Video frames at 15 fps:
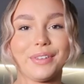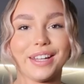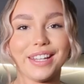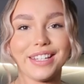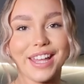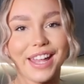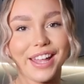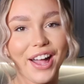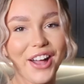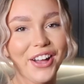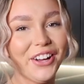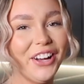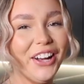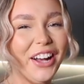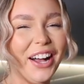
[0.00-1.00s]
we're gonna take,
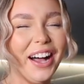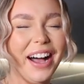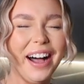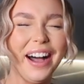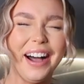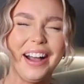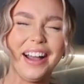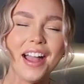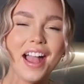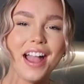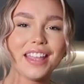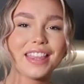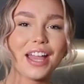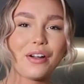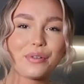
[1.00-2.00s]

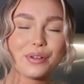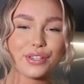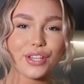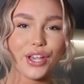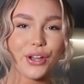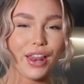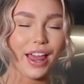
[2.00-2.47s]
that was so